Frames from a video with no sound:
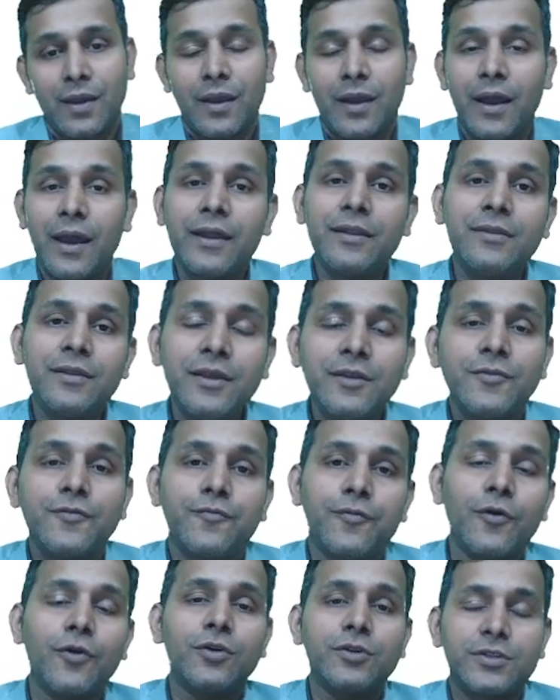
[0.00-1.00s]
And this
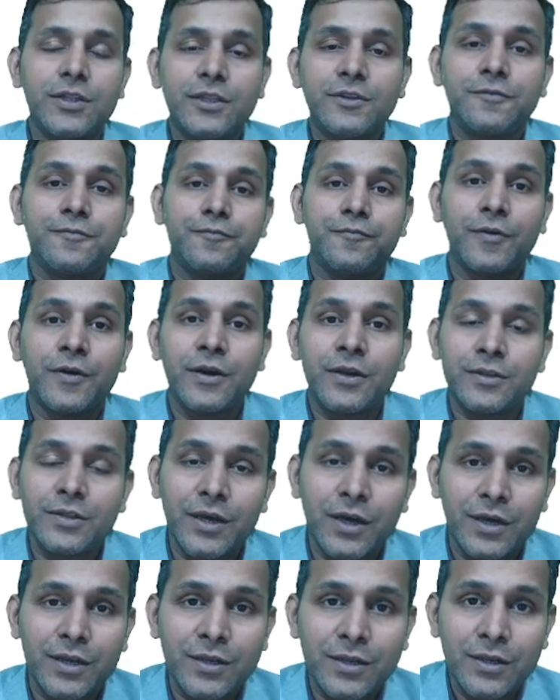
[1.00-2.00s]
force is
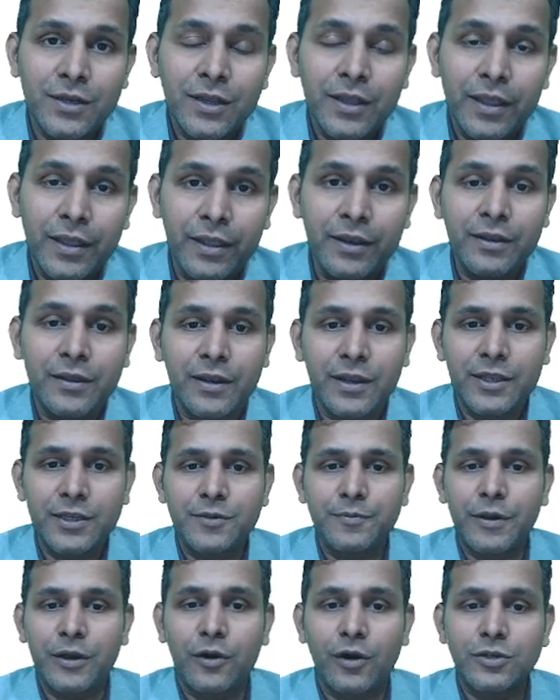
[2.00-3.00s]
further
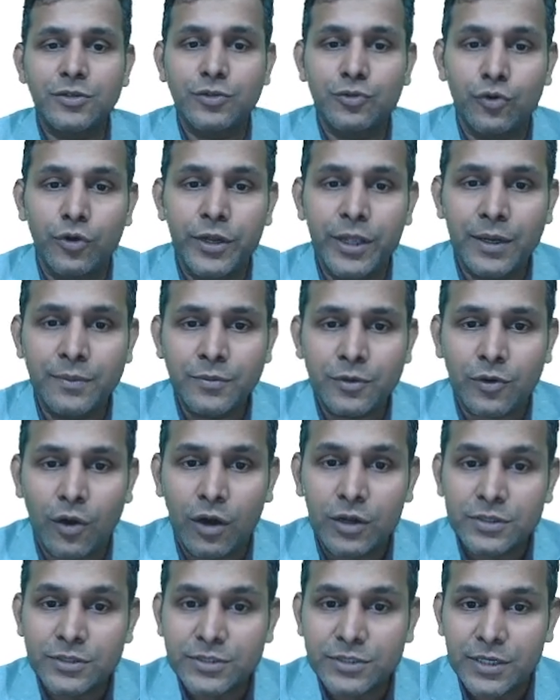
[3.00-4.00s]
increased because sodium
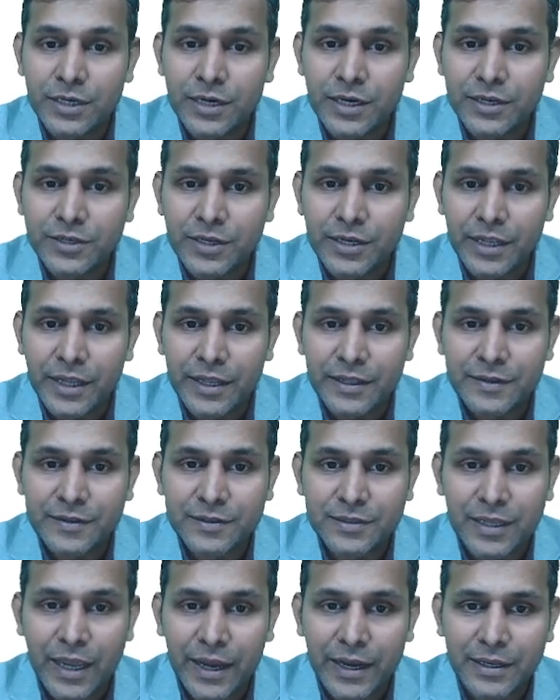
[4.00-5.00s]
concentration
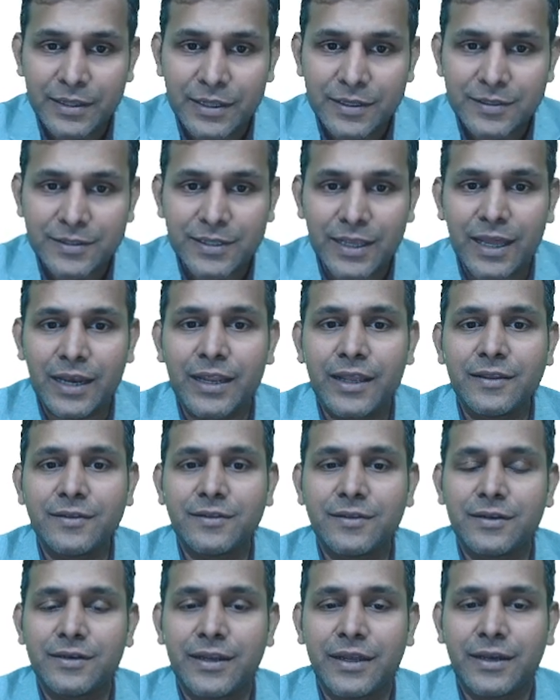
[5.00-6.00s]
inside the cell
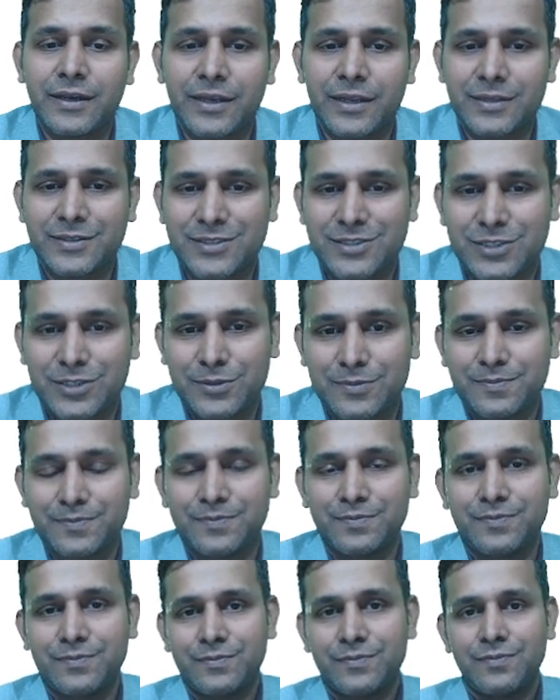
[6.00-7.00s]
is decreased.
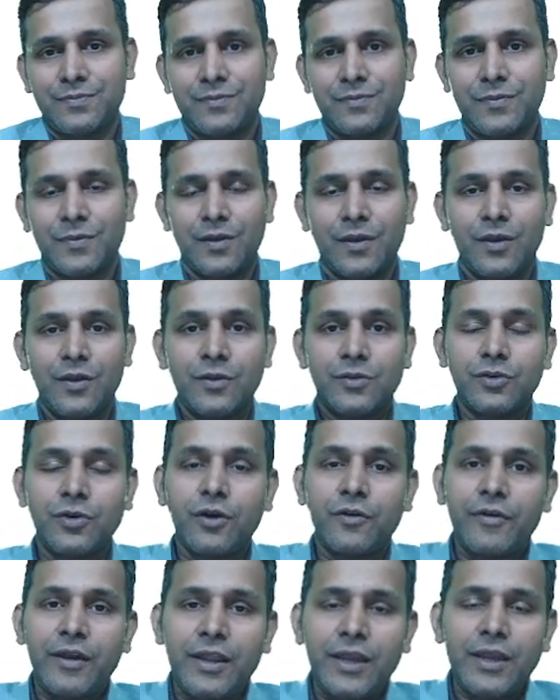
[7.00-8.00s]
So
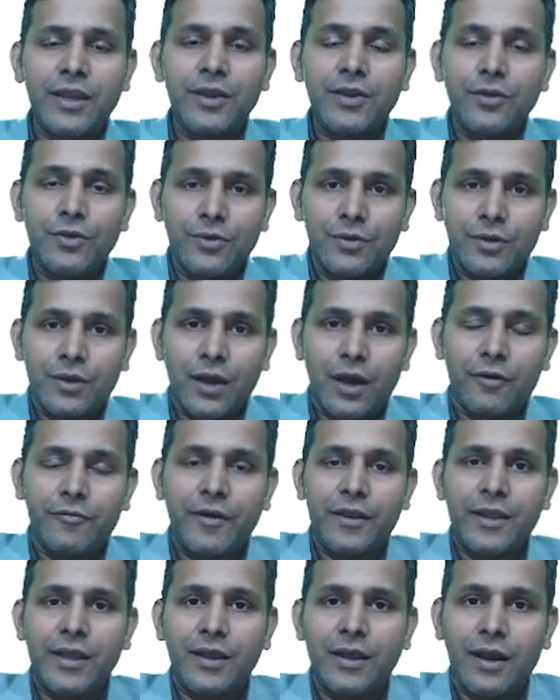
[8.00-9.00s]
a
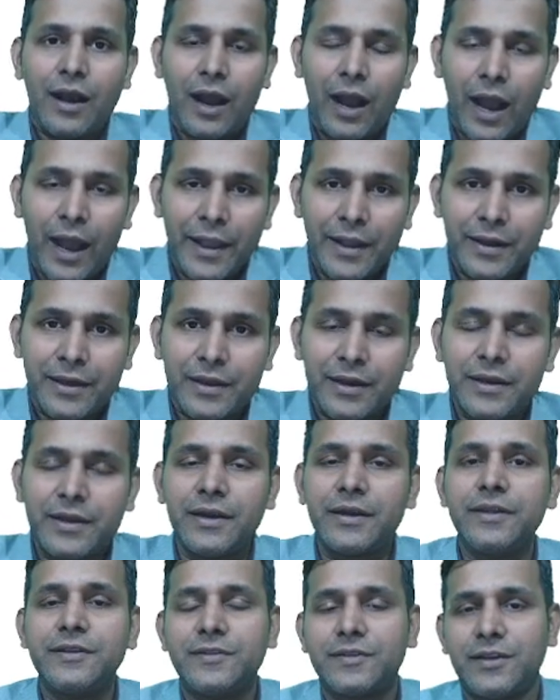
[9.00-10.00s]
very high
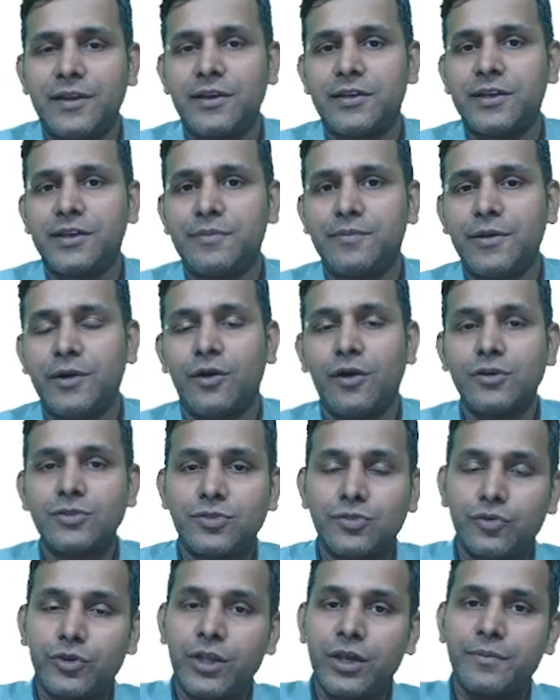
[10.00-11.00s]
gradient is created because
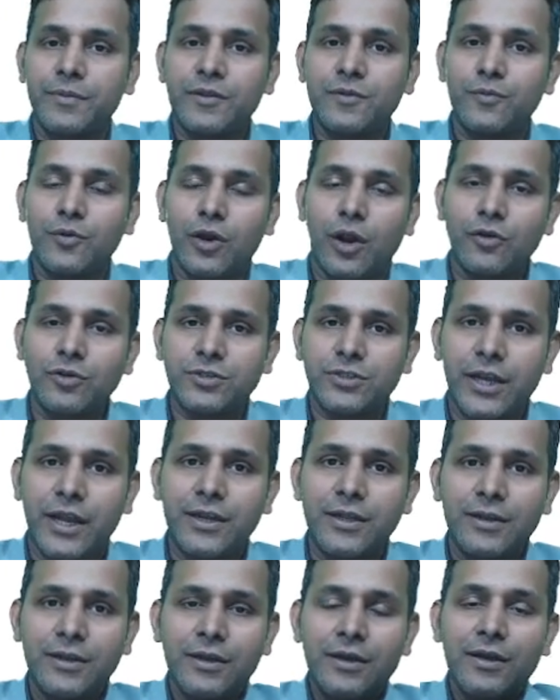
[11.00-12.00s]
sodium is more
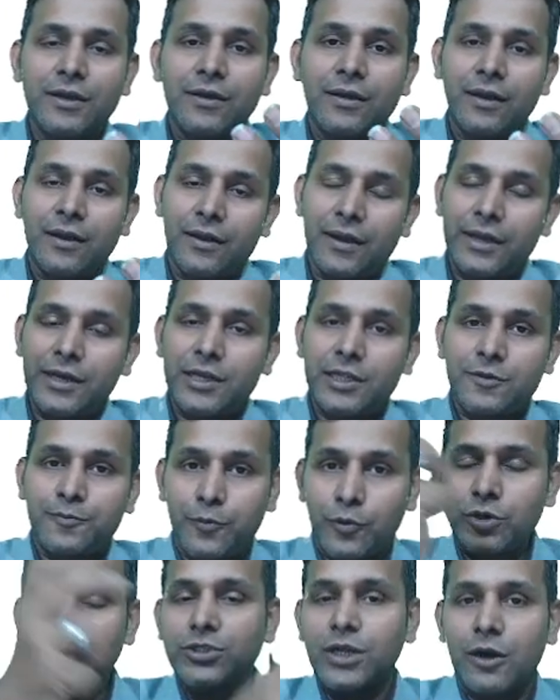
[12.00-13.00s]
outside and it is
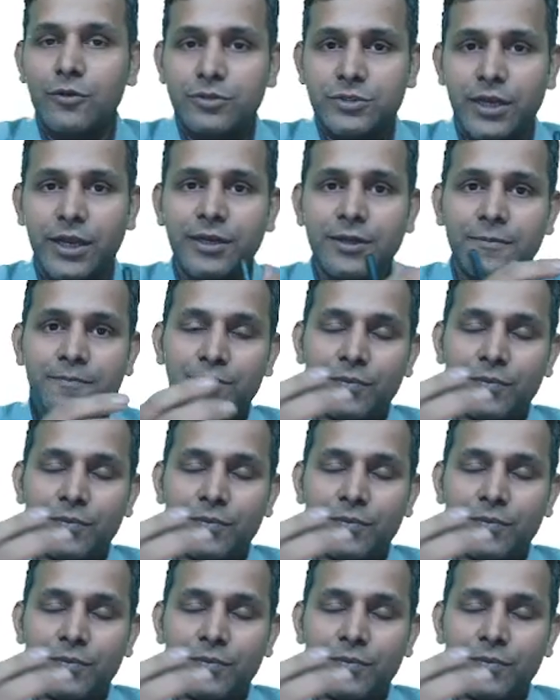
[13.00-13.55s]
pushed outside,